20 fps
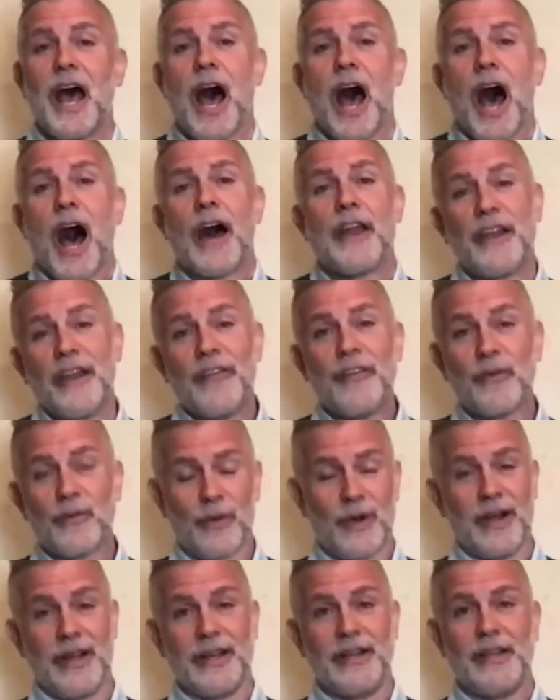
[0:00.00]
Another
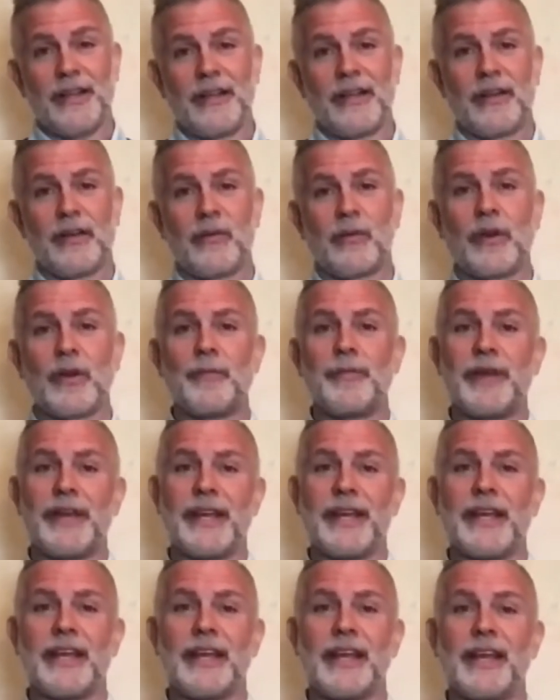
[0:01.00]
one would
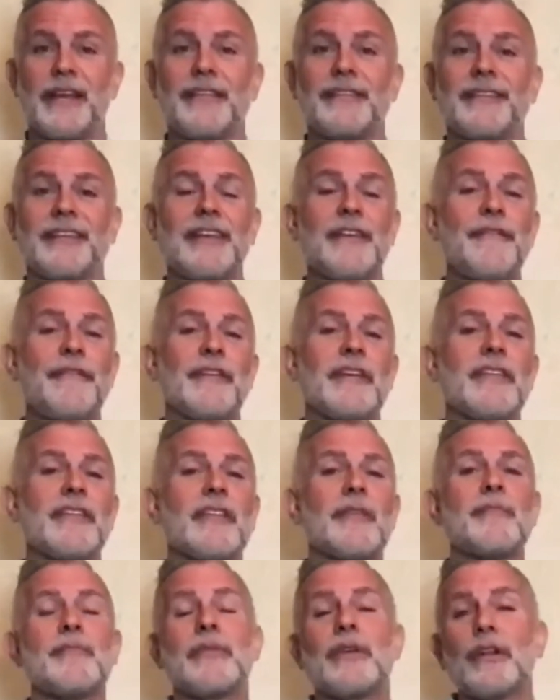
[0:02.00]
be, is if in
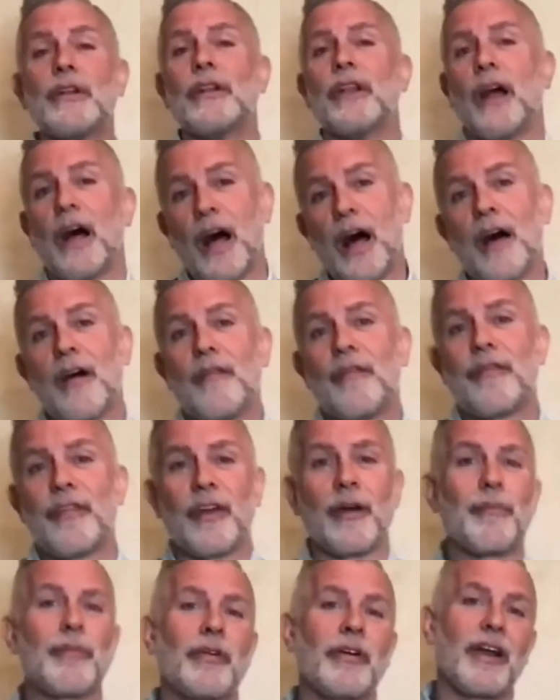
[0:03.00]
the middle of
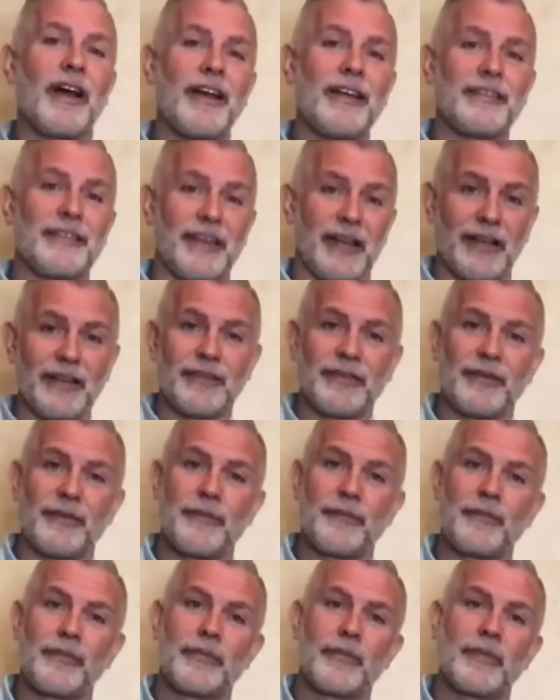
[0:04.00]
the process,
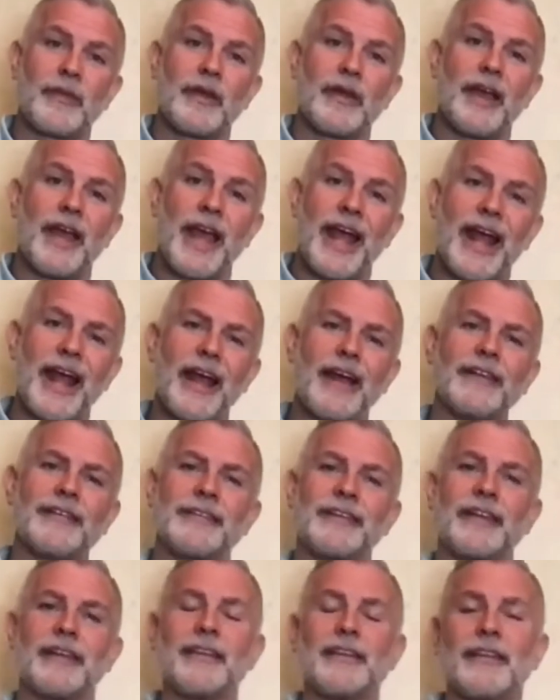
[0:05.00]

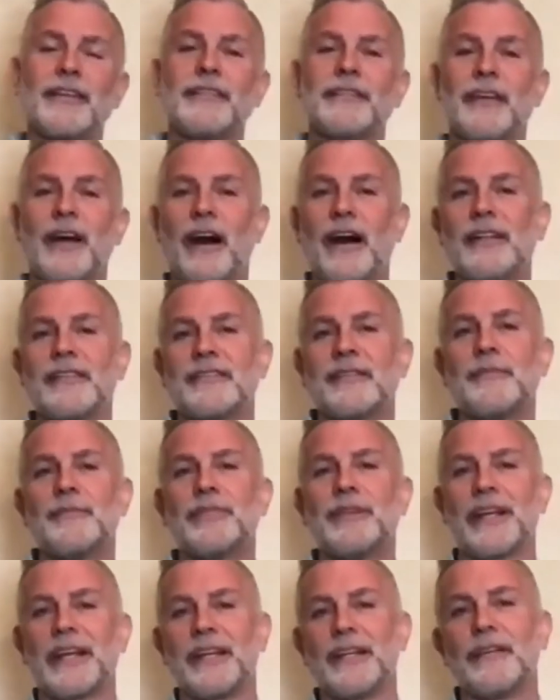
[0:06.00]
asking these
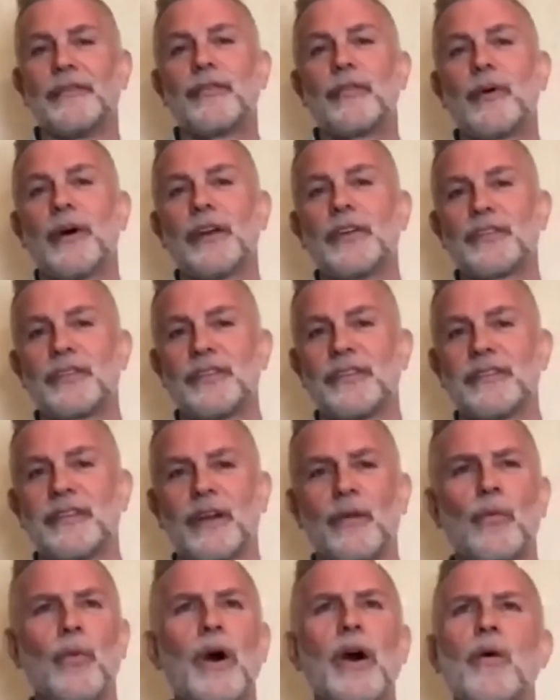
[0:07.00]
contemplative questions,
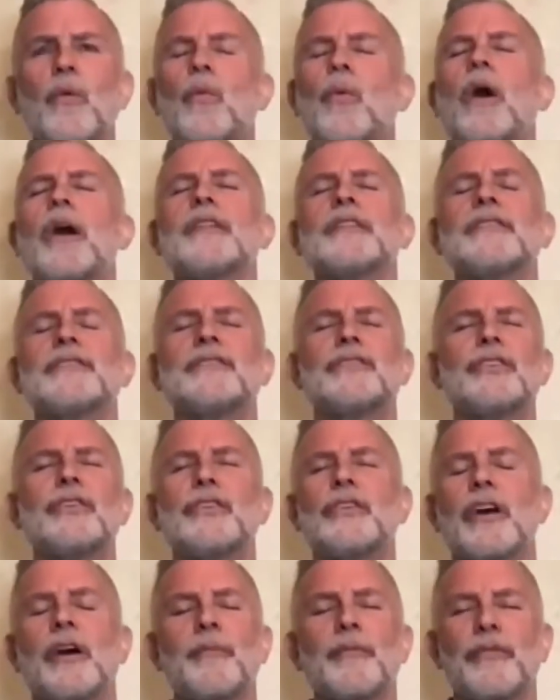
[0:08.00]
like what wants to
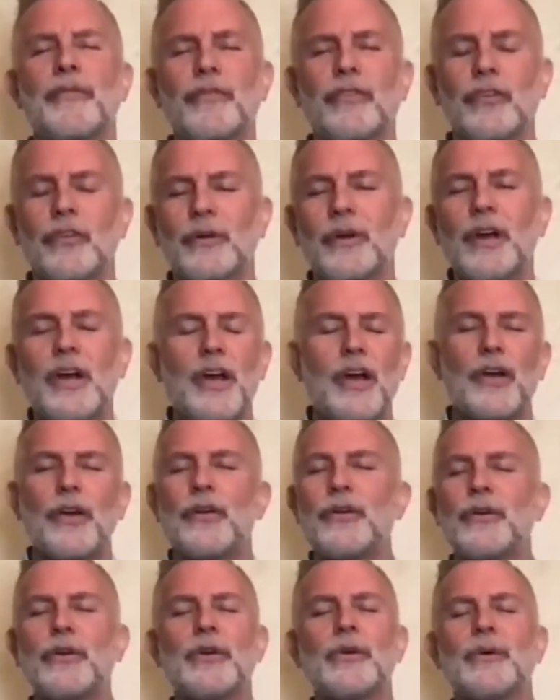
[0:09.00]
come through?
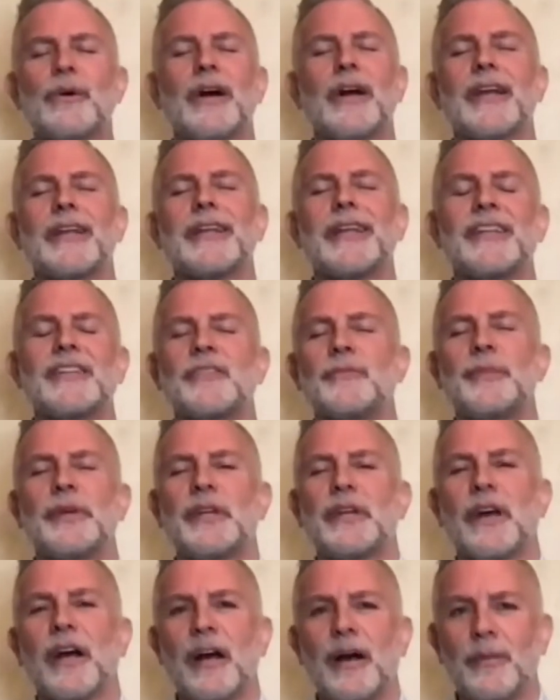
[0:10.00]
Who do I need to
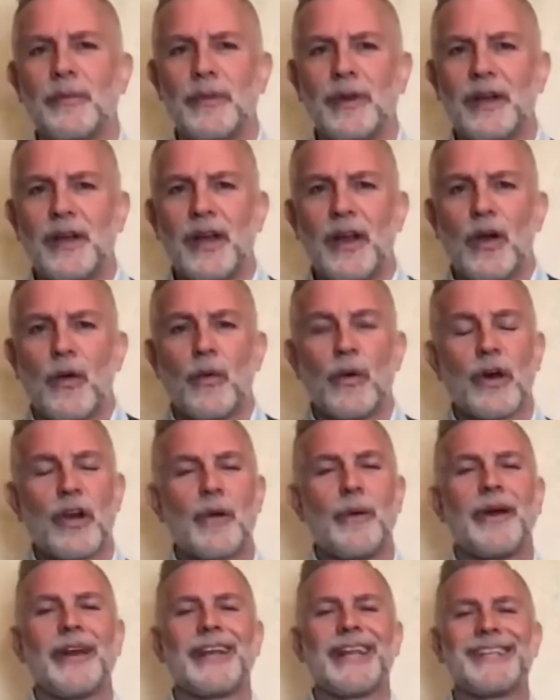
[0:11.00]
become? What
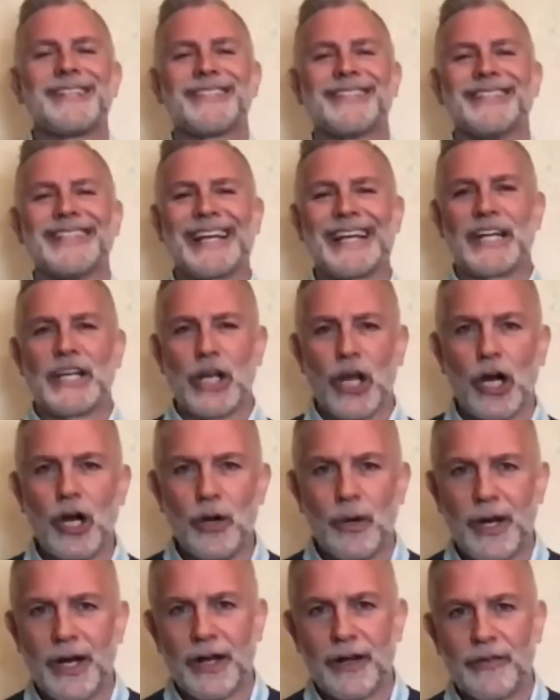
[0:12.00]
do I need to let
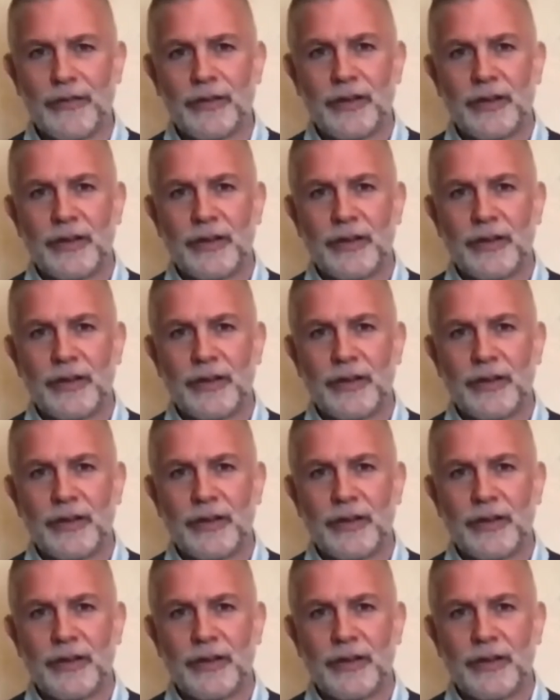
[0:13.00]
go of?